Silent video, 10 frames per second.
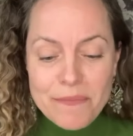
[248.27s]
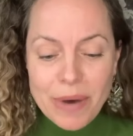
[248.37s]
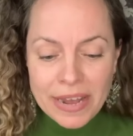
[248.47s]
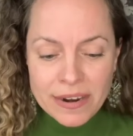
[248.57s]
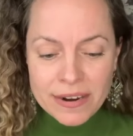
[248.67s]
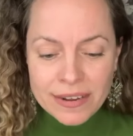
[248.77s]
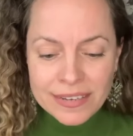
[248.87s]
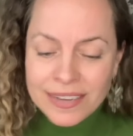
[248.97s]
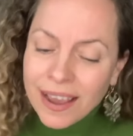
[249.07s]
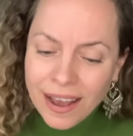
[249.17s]
But
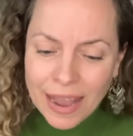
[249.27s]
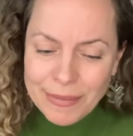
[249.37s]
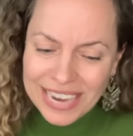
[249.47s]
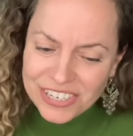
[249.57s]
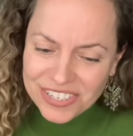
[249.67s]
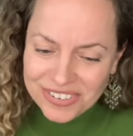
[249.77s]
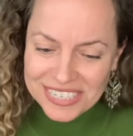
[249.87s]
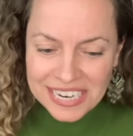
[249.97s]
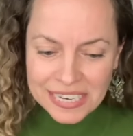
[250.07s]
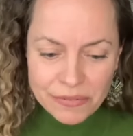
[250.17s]
yeah, I mean, I just don't
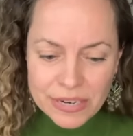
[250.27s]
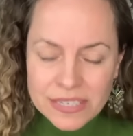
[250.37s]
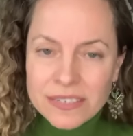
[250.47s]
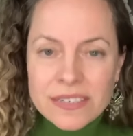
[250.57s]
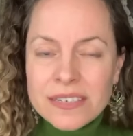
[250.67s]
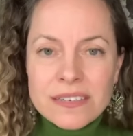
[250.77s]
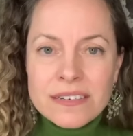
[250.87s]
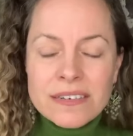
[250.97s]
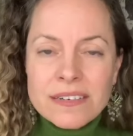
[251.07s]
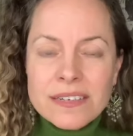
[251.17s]
see any reason
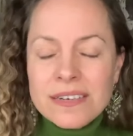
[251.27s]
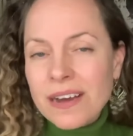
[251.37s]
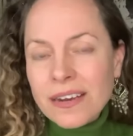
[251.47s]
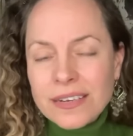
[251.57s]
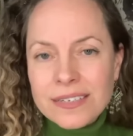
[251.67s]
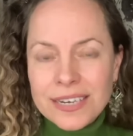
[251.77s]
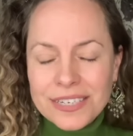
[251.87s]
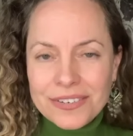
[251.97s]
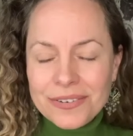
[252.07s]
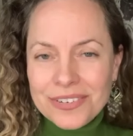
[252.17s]
to not
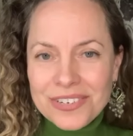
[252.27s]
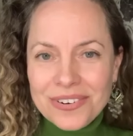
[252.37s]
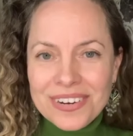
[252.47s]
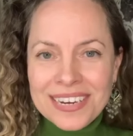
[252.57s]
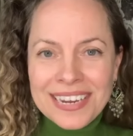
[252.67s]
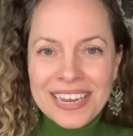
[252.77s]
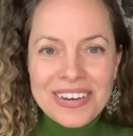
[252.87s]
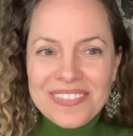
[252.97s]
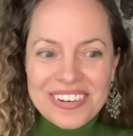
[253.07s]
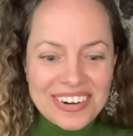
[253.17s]
continue. You're enjoying
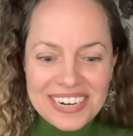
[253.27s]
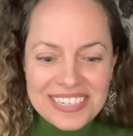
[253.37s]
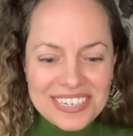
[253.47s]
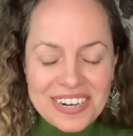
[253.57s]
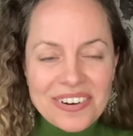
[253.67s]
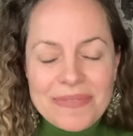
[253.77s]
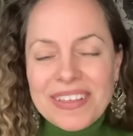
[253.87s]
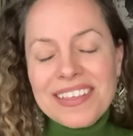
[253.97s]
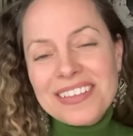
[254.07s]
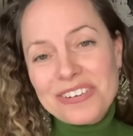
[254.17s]
him and you're getting to know him. I
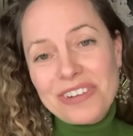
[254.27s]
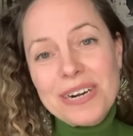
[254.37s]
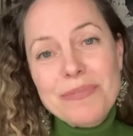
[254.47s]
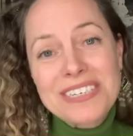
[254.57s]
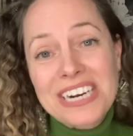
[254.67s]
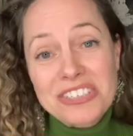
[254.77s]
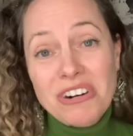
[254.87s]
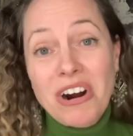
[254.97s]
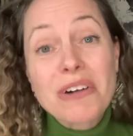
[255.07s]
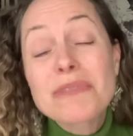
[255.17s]
think that you're trying to protect your
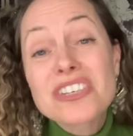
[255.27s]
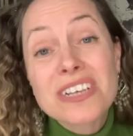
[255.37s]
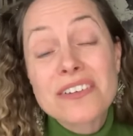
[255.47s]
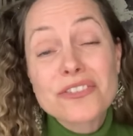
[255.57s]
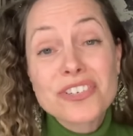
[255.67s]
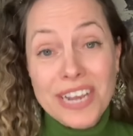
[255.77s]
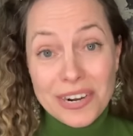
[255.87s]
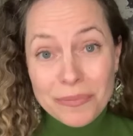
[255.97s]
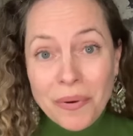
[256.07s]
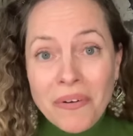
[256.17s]
heart, which is
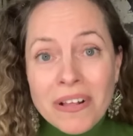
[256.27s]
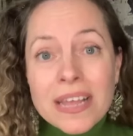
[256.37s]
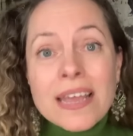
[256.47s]
understandable,